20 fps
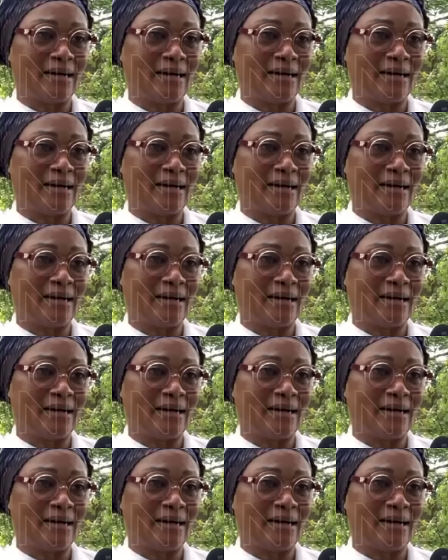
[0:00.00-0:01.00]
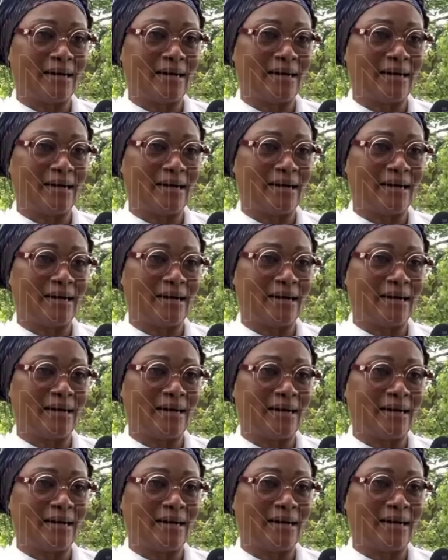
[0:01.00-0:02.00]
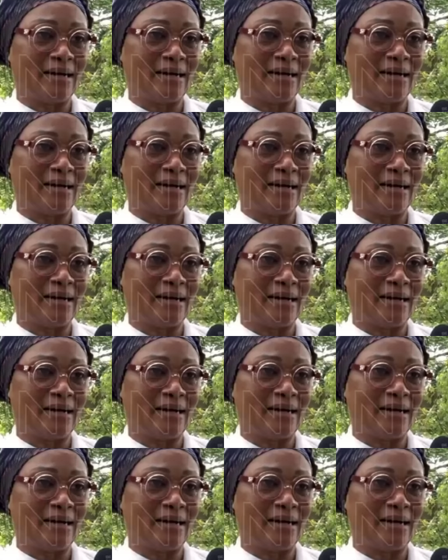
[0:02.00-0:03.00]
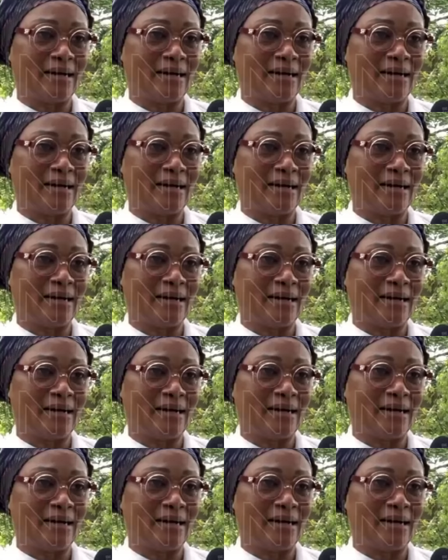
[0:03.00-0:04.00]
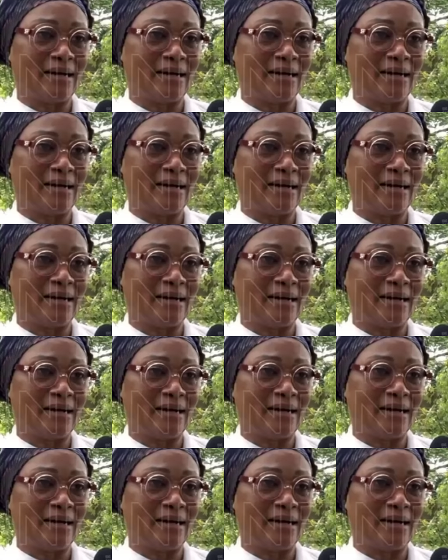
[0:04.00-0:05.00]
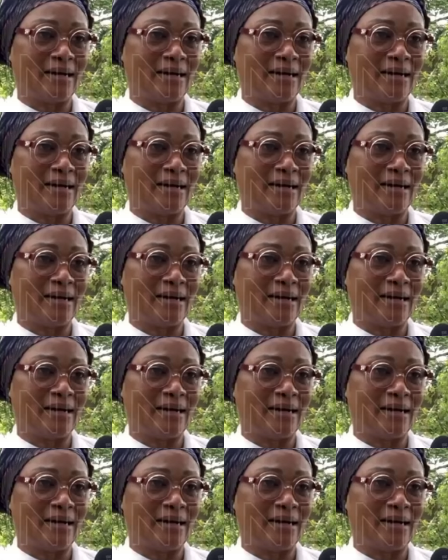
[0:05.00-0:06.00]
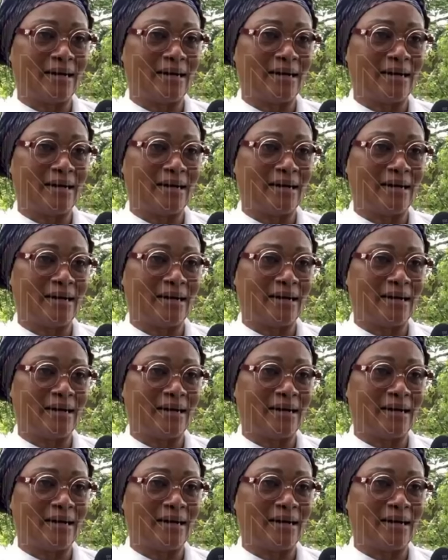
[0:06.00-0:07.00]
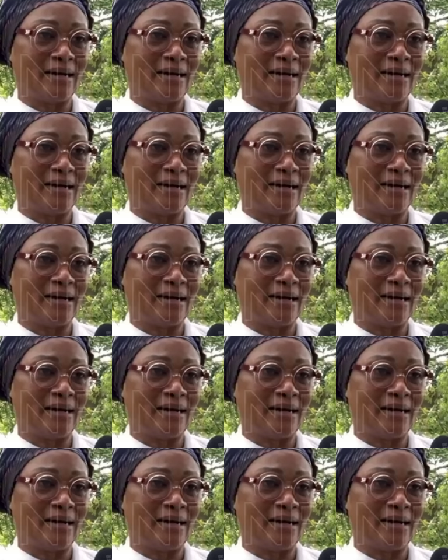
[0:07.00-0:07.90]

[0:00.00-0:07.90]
This person isn't speaking.